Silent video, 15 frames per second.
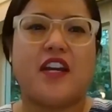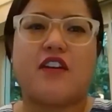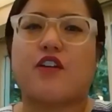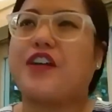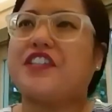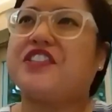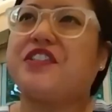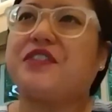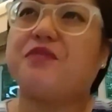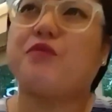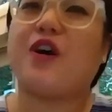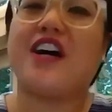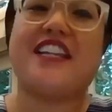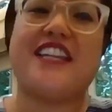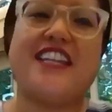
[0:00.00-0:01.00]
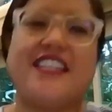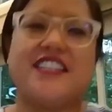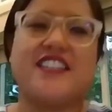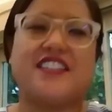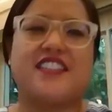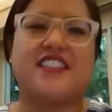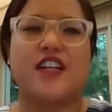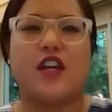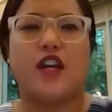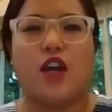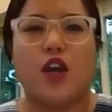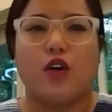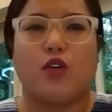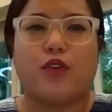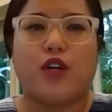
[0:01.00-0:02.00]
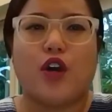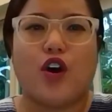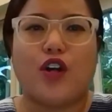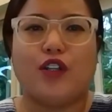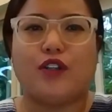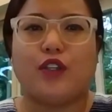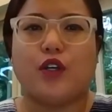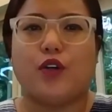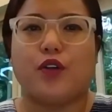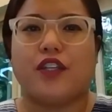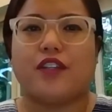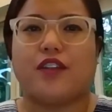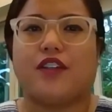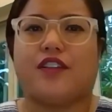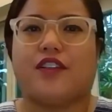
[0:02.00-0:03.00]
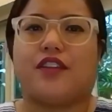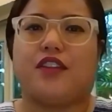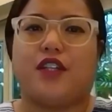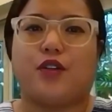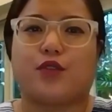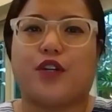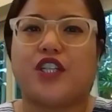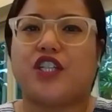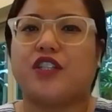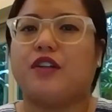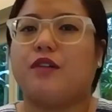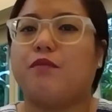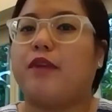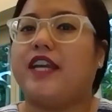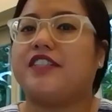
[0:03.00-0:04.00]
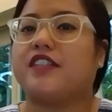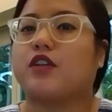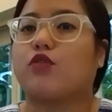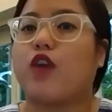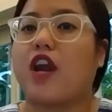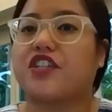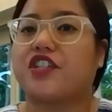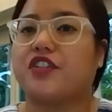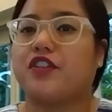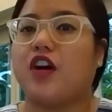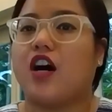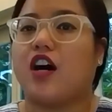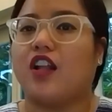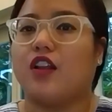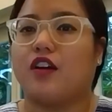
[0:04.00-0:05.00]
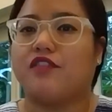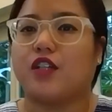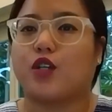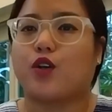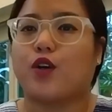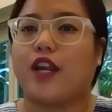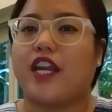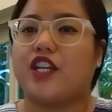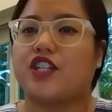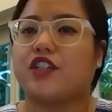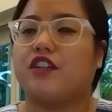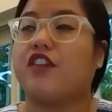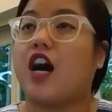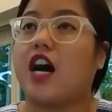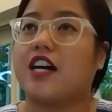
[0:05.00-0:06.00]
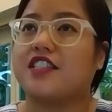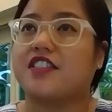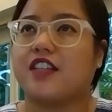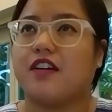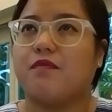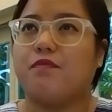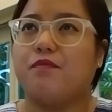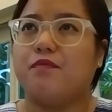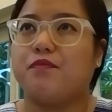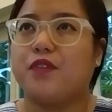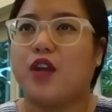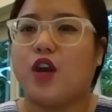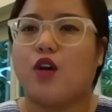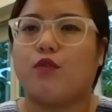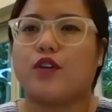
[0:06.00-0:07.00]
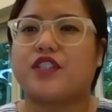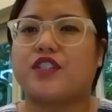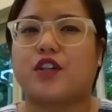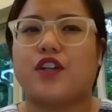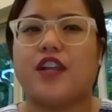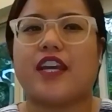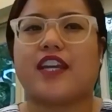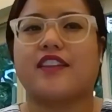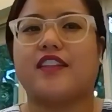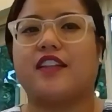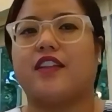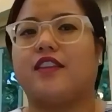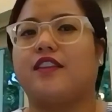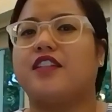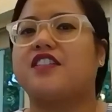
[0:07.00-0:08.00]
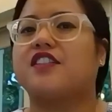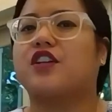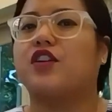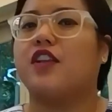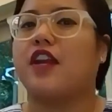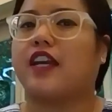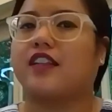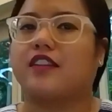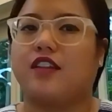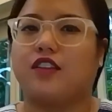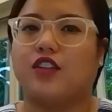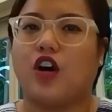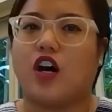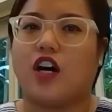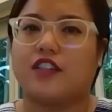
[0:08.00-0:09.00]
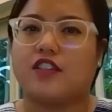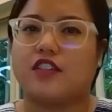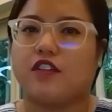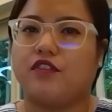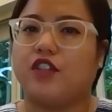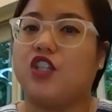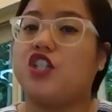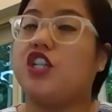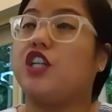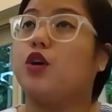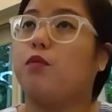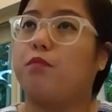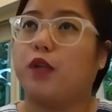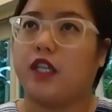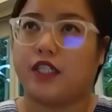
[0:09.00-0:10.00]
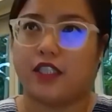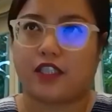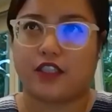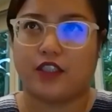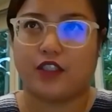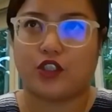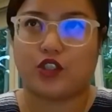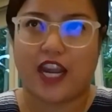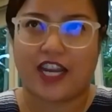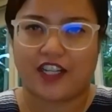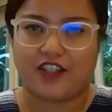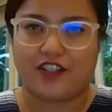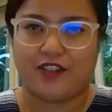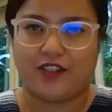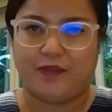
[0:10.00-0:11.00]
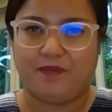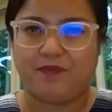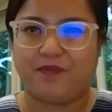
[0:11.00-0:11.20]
Question one is, we all know that the original basic rationale of the creation of ASEM was connecting the disconnected dots of the geopolitical triangle,